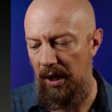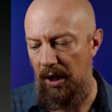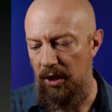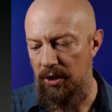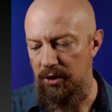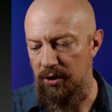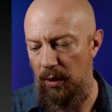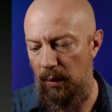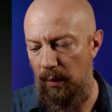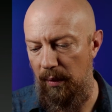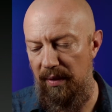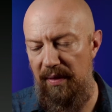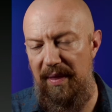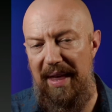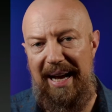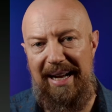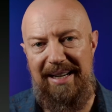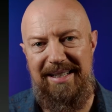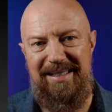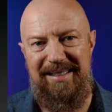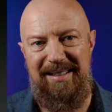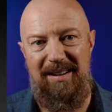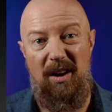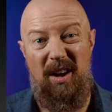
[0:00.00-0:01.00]
So
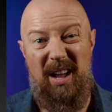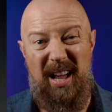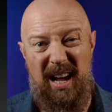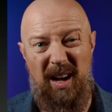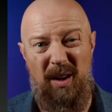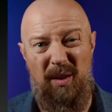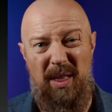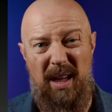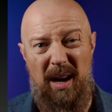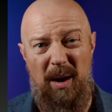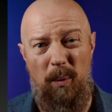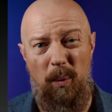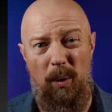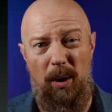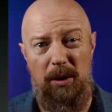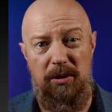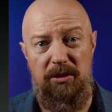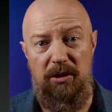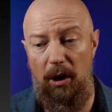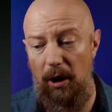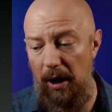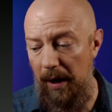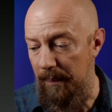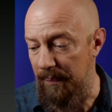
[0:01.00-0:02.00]
that's how that
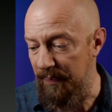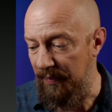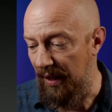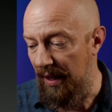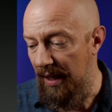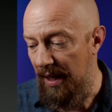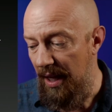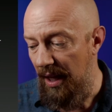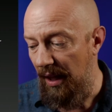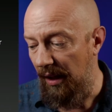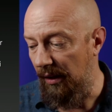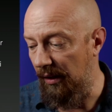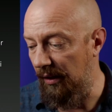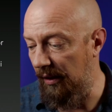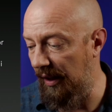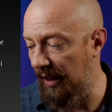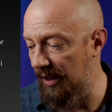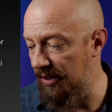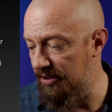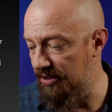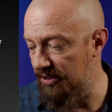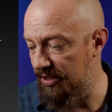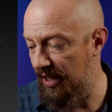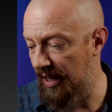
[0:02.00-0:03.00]
works. All right,
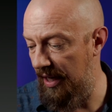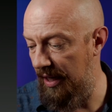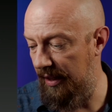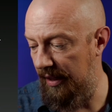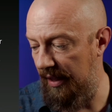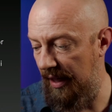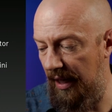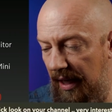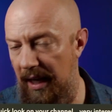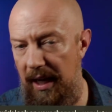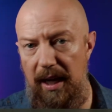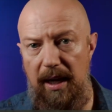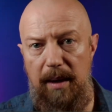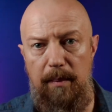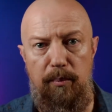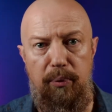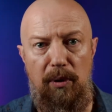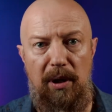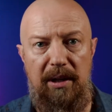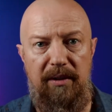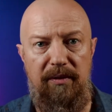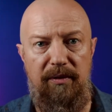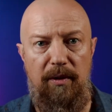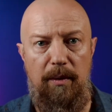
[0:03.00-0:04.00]
let's take a
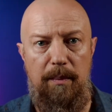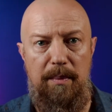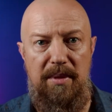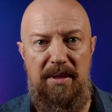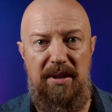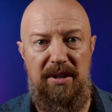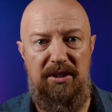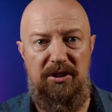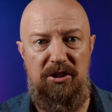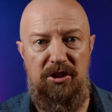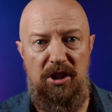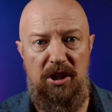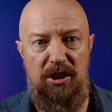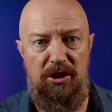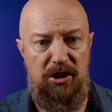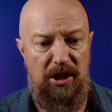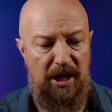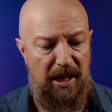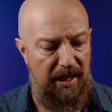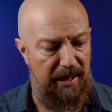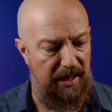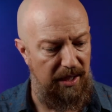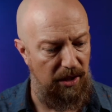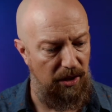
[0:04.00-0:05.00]
break from the chit
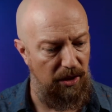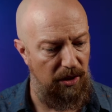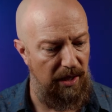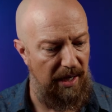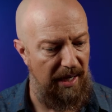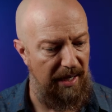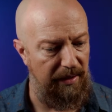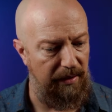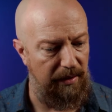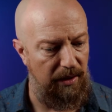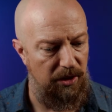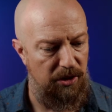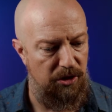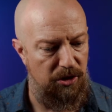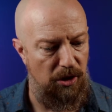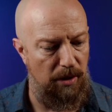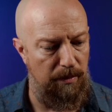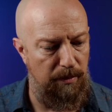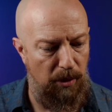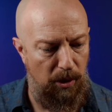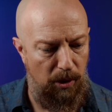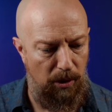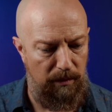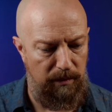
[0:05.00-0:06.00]
chat here and let's
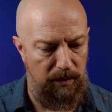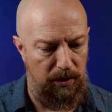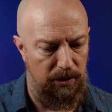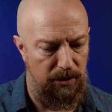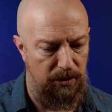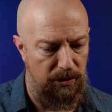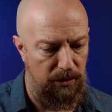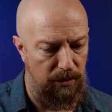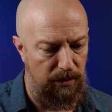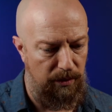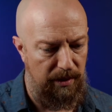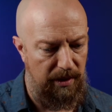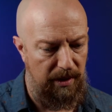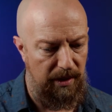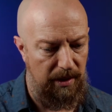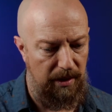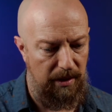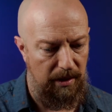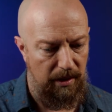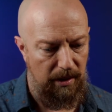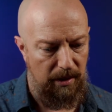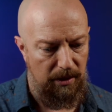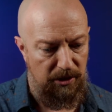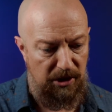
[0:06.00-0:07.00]
jump over to
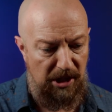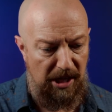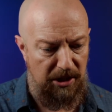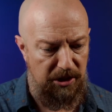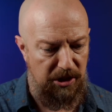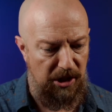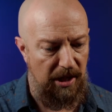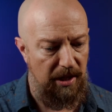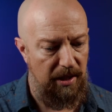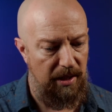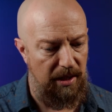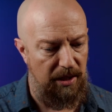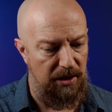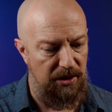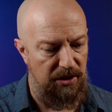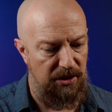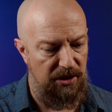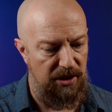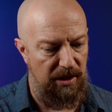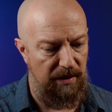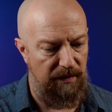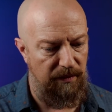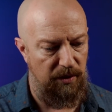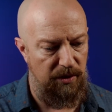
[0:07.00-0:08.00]
the chat and
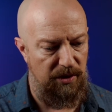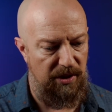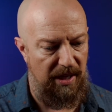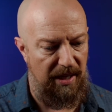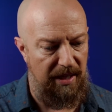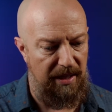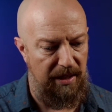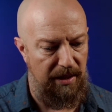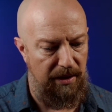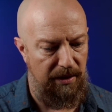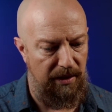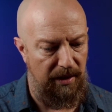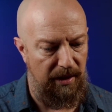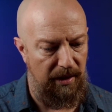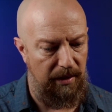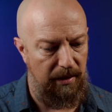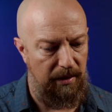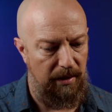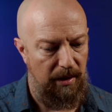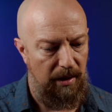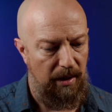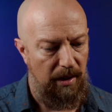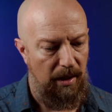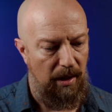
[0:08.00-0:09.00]
see if there's
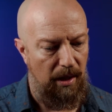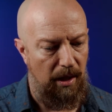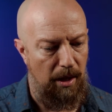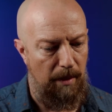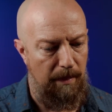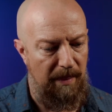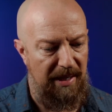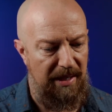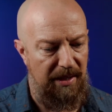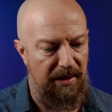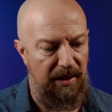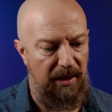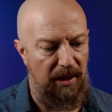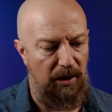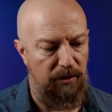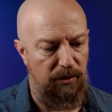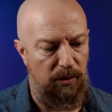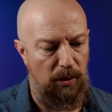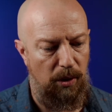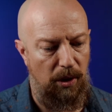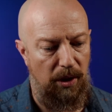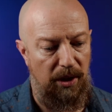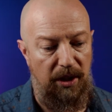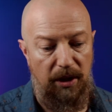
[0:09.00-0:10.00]
anything else
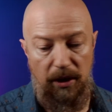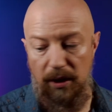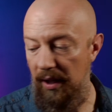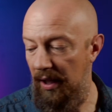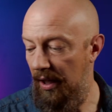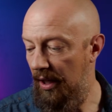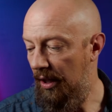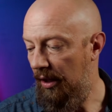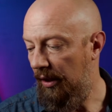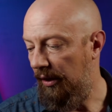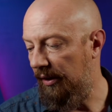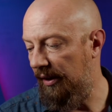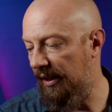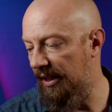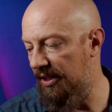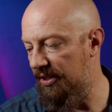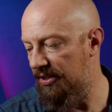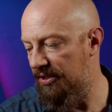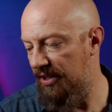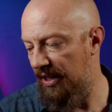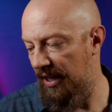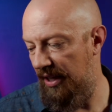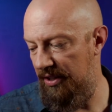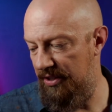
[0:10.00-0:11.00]
going on here. Lee
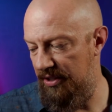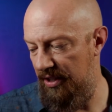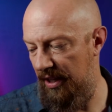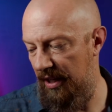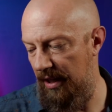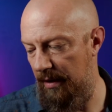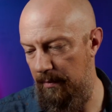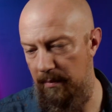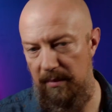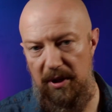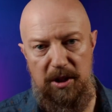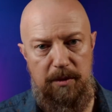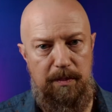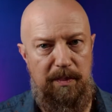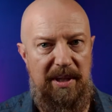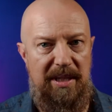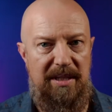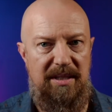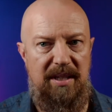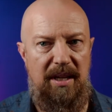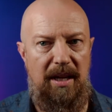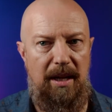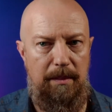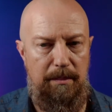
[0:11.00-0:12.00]
says it must
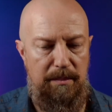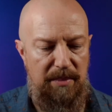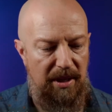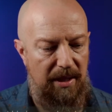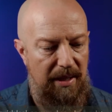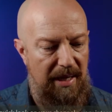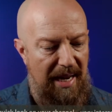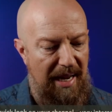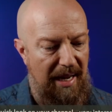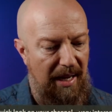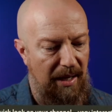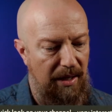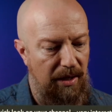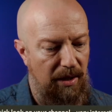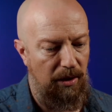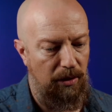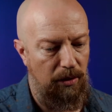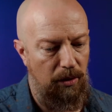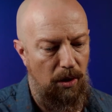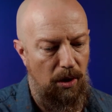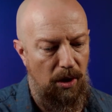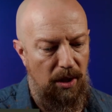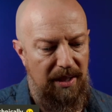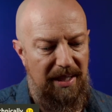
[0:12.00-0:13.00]
be 10-bit and
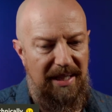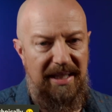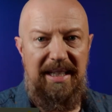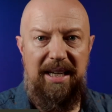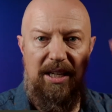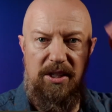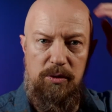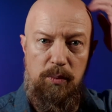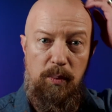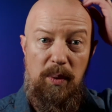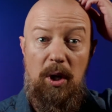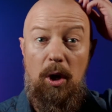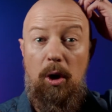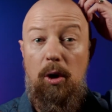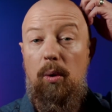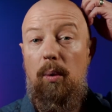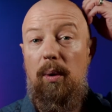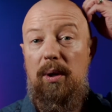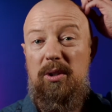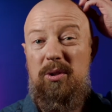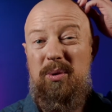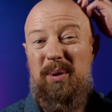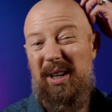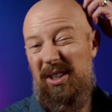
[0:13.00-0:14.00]
log. Yes, we are
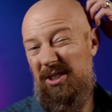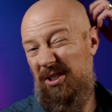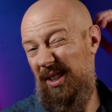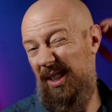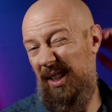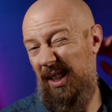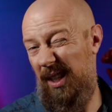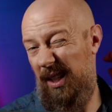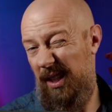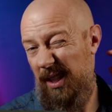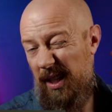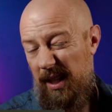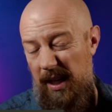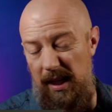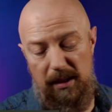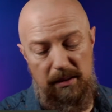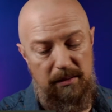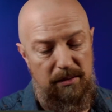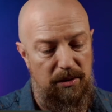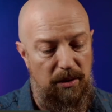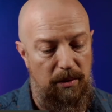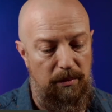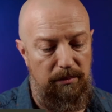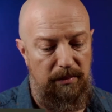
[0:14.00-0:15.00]
going to actually get into that.
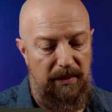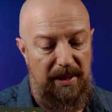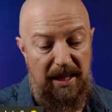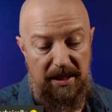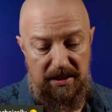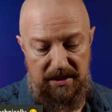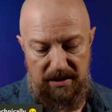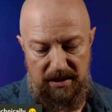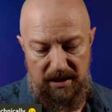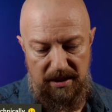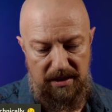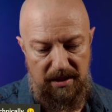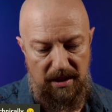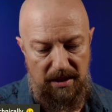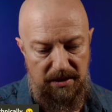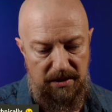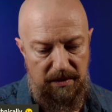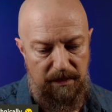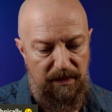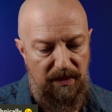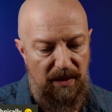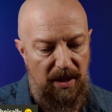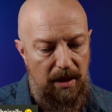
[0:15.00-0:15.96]
So yes, it does.